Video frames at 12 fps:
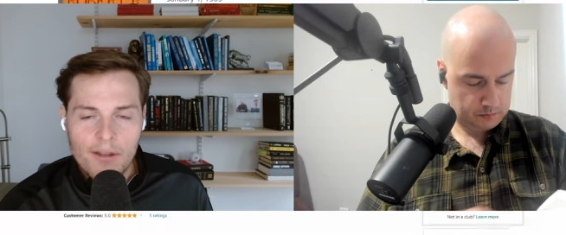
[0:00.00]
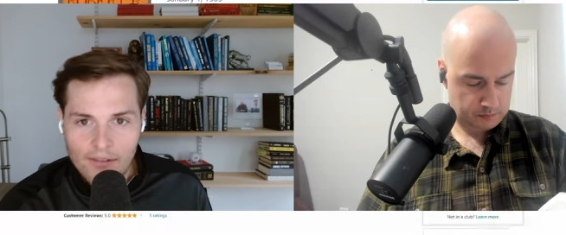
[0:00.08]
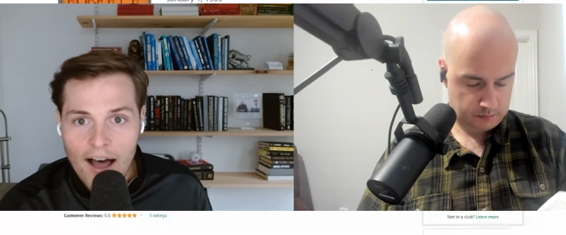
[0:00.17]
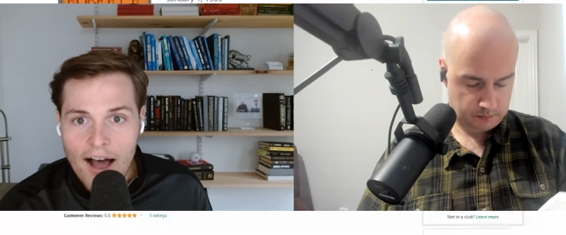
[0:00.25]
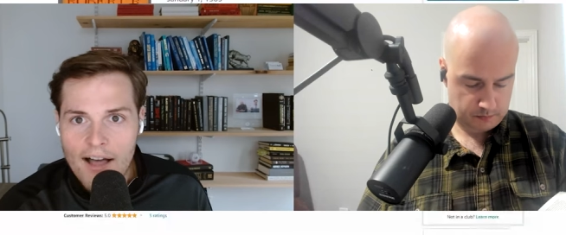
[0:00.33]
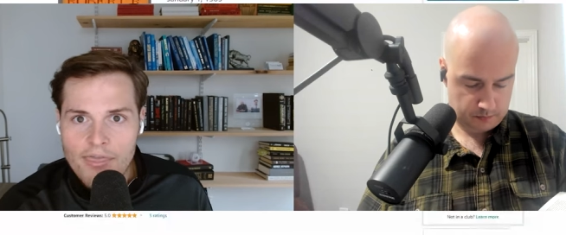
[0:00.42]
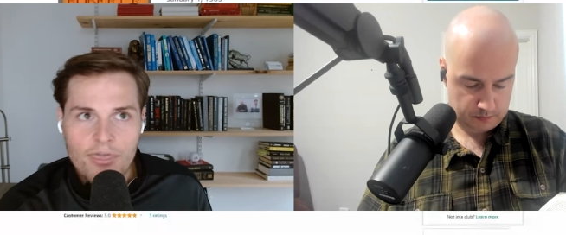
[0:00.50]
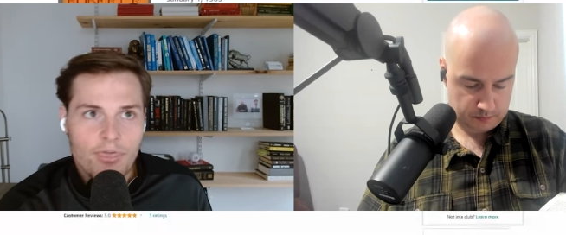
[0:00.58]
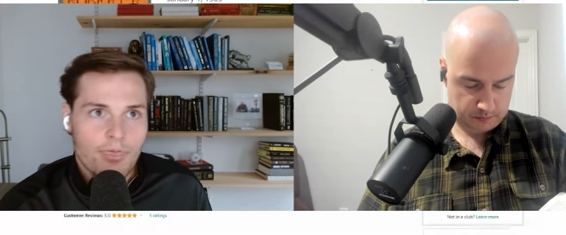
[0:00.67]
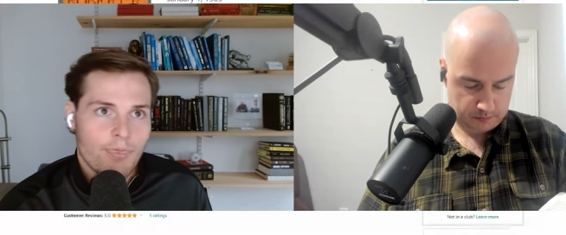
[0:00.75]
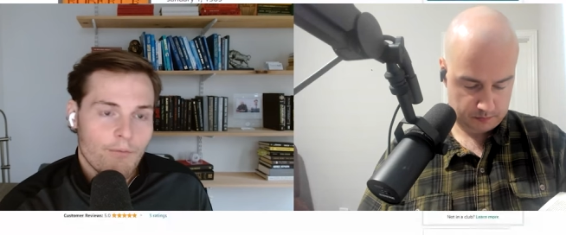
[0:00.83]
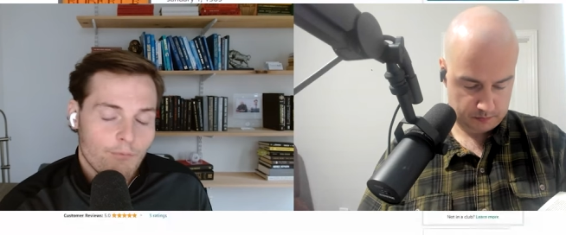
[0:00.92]
Speaker 1: a lot
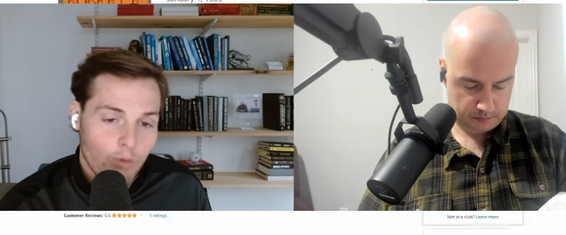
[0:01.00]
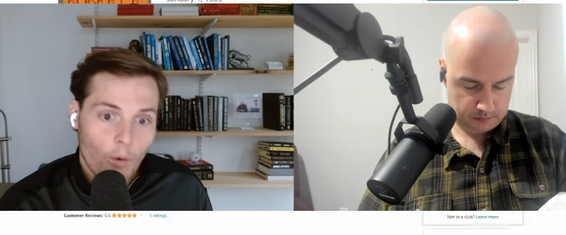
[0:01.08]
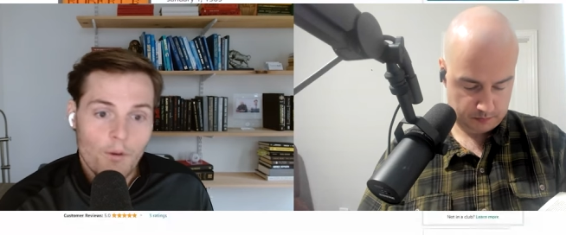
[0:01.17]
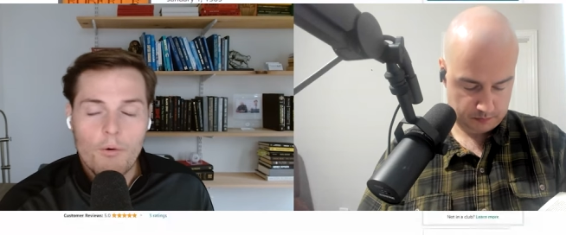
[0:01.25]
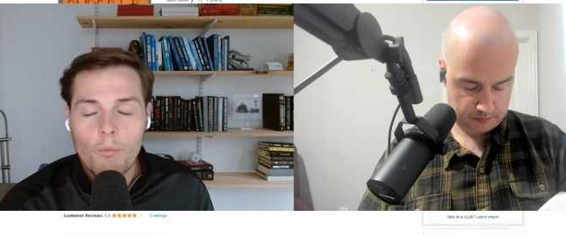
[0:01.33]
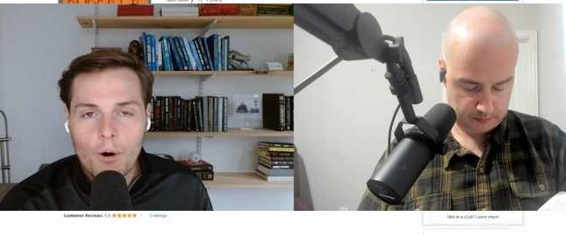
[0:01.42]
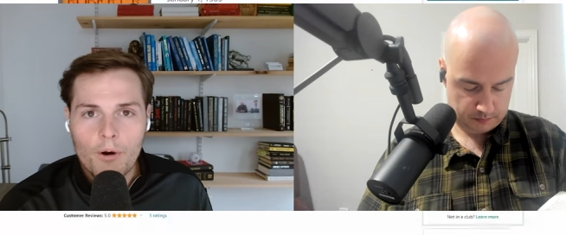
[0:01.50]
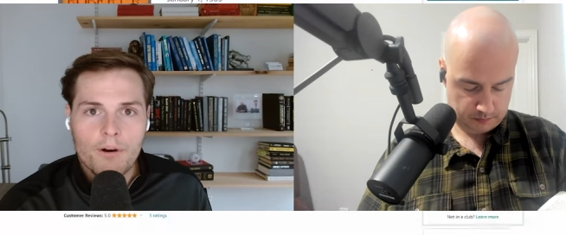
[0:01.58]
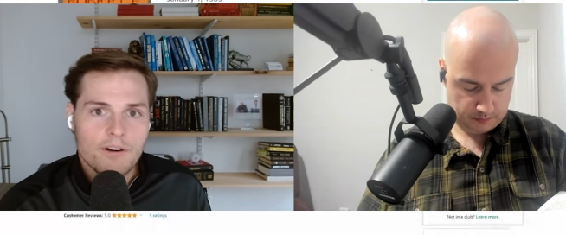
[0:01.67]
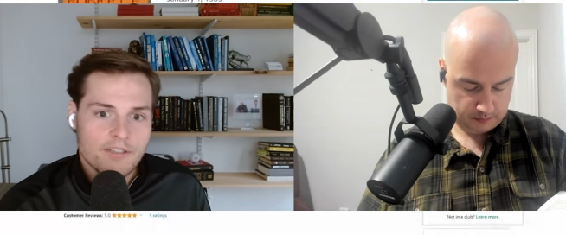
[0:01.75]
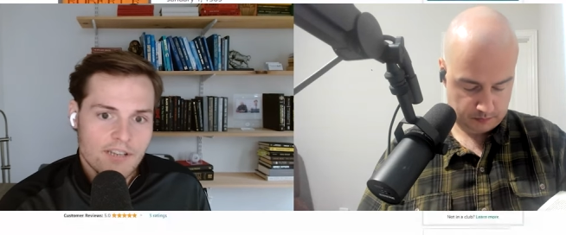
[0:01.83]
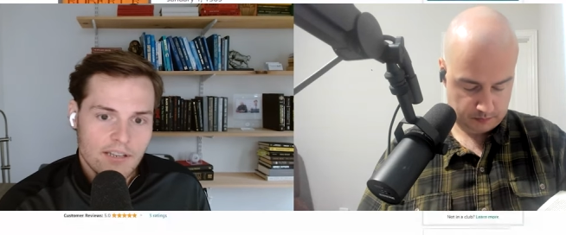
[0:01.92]
for the
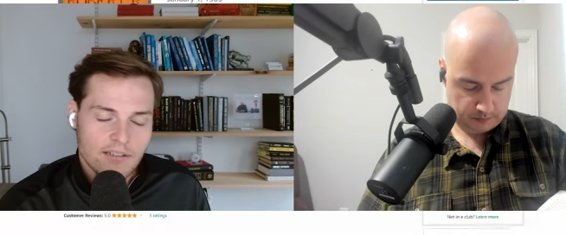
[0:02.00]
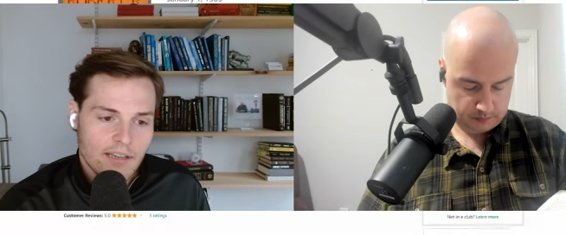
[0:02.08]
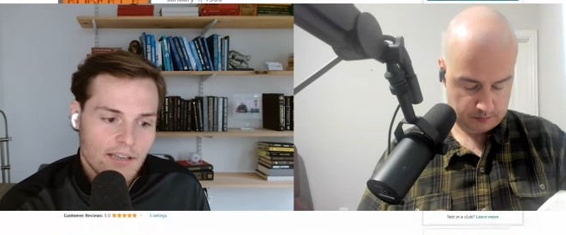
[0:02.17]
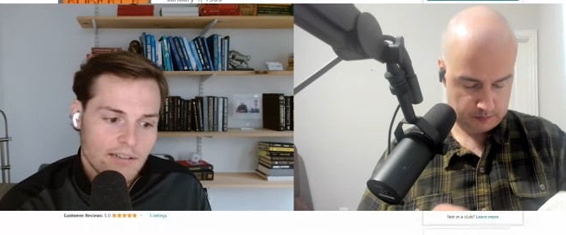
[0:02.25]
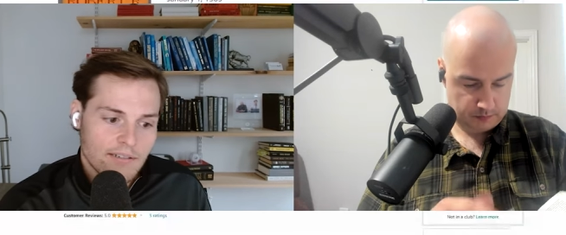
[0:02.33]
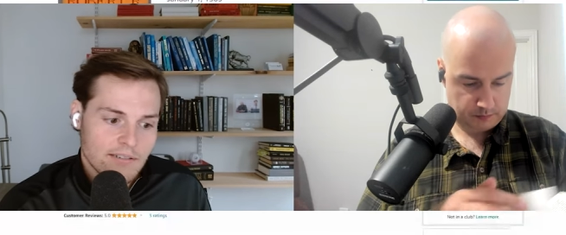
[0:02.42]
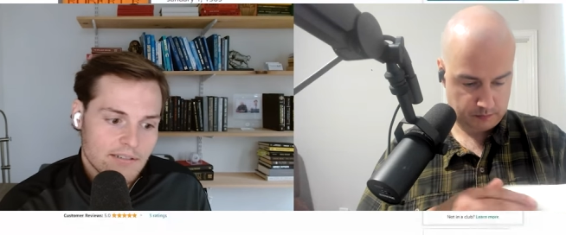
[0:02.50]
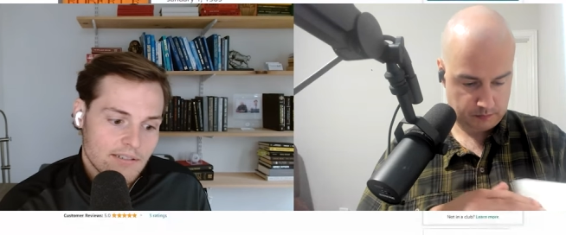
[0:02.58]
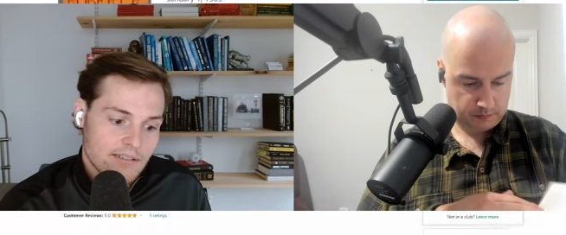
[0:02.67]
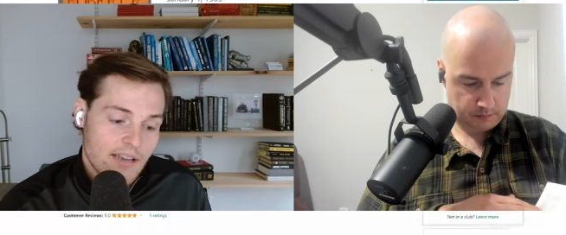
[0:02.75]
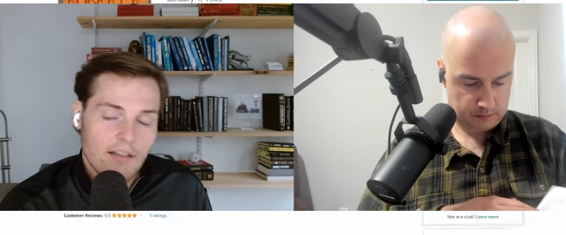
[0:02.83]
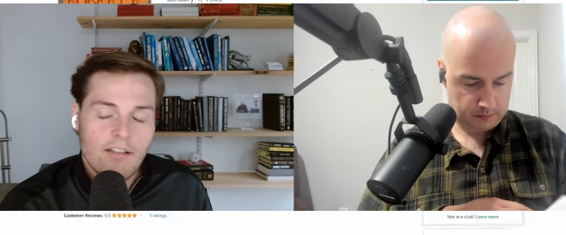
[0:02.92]
workers and and
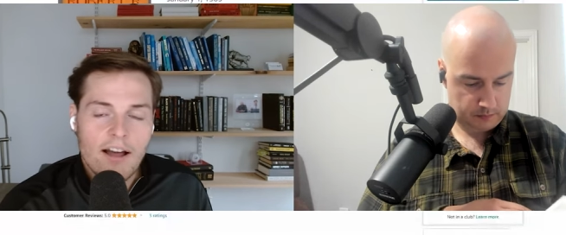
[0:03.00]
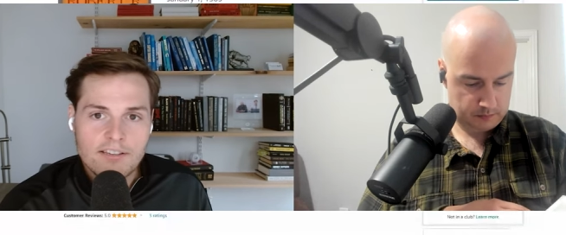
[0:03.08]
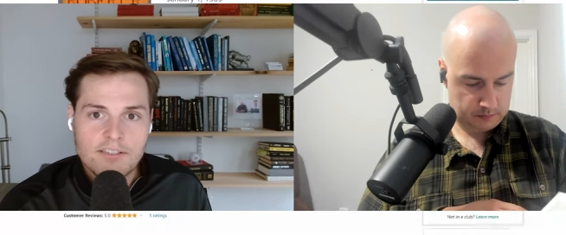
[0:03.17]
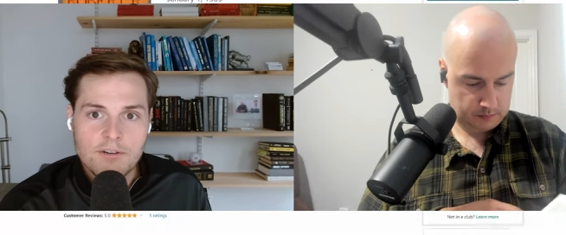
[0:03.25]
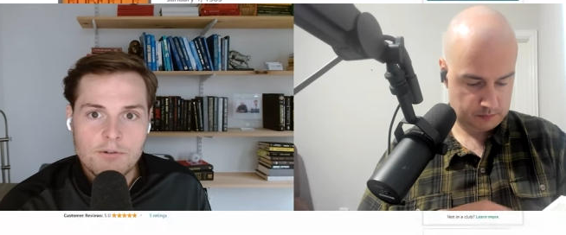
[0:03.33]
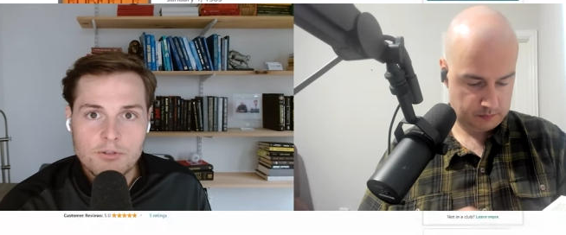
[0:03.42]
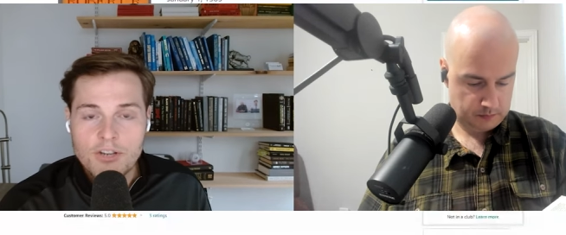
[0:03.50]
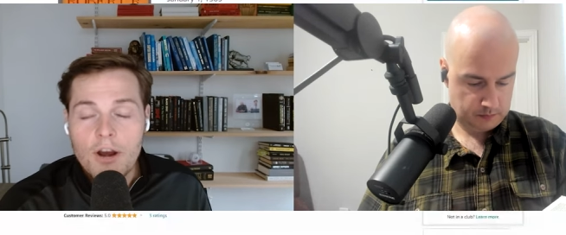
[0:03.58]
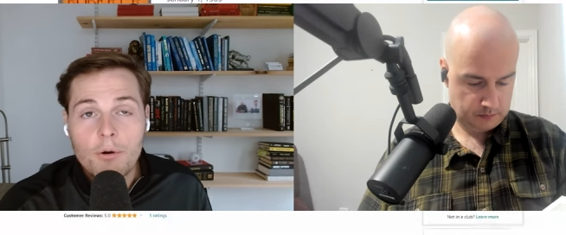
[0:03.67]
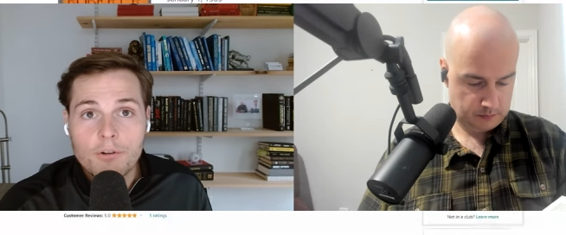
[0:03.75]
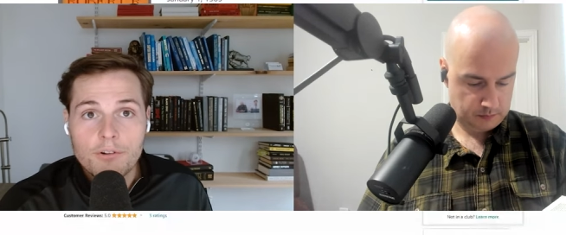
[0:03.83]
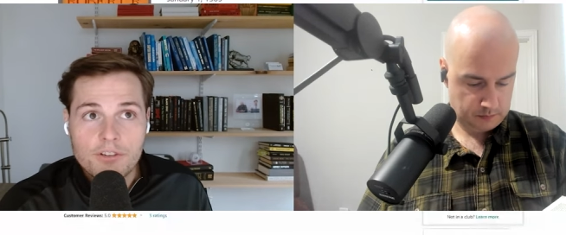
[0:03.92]
say a lot to
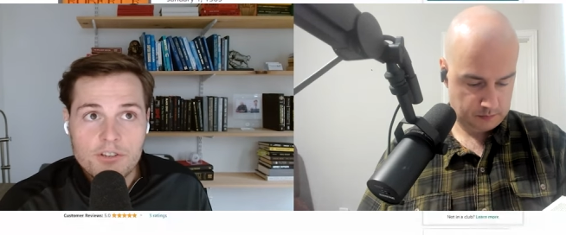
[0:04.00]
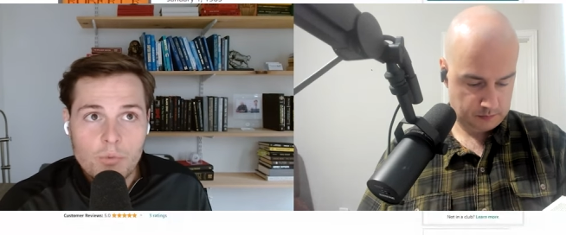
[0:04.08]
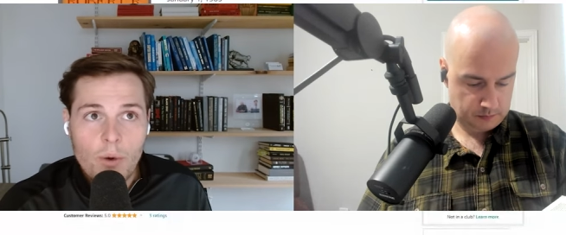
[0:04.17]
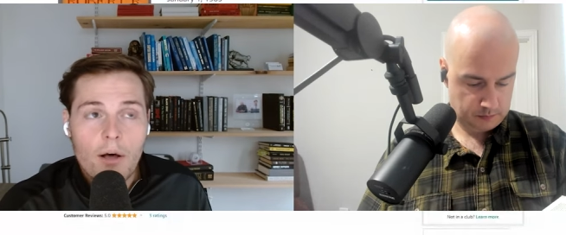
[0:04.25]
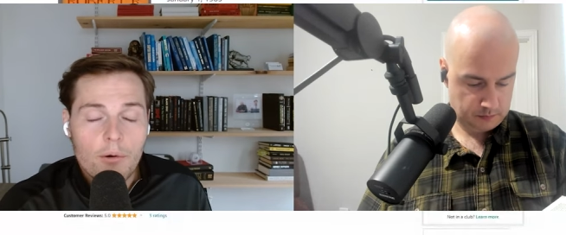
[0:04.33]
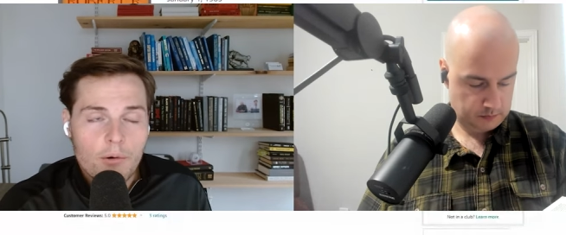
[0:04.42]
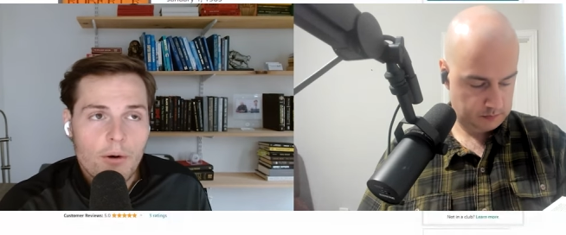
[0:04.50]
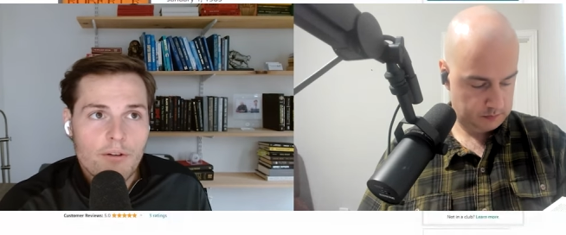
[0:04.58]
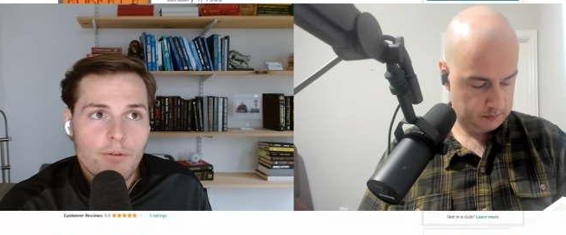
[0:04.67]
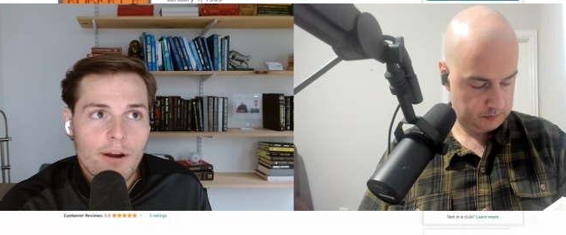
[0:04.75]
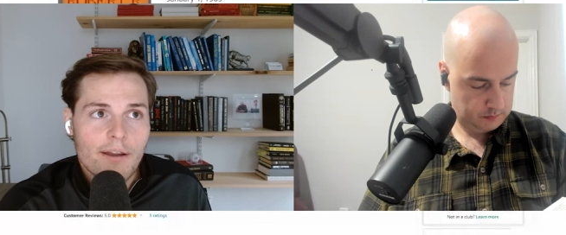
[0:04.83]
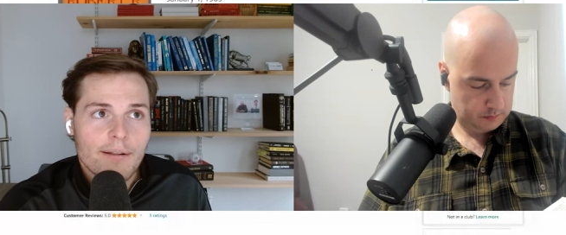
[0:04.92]
shareholders as well. Quite
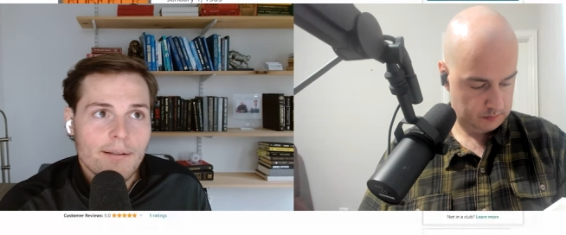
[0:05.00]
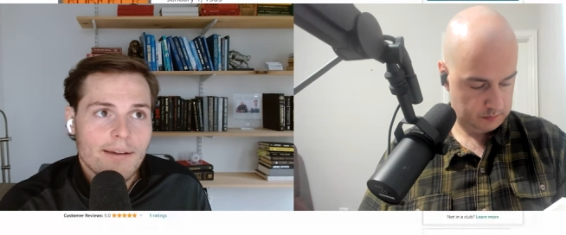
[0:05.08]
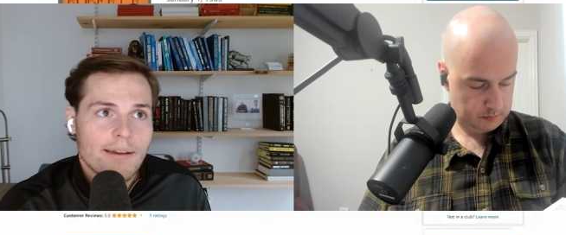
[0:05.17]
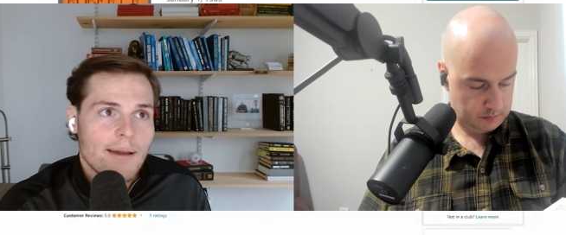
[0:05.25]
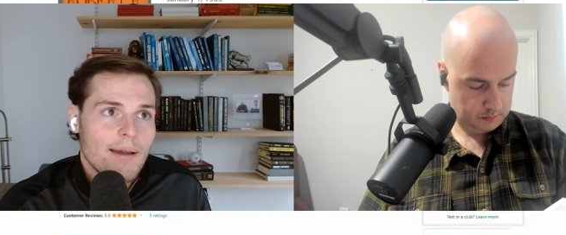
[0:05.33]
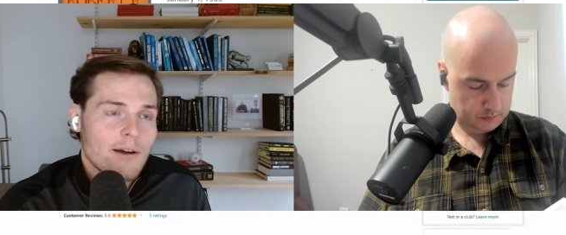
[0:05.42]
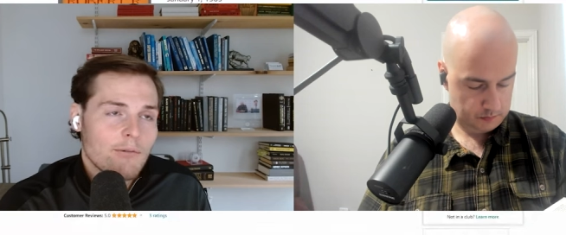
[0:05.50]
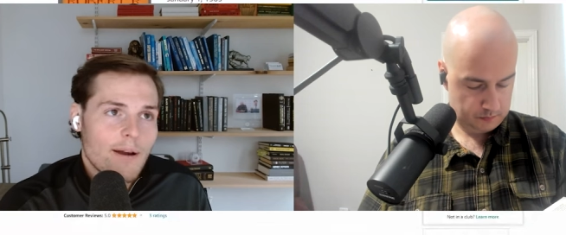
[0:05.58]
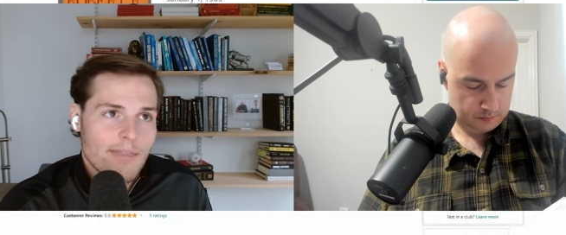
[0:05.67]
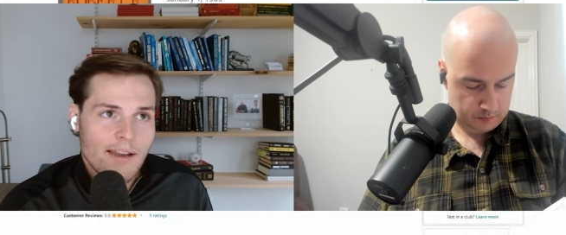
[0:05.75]
frankly, right?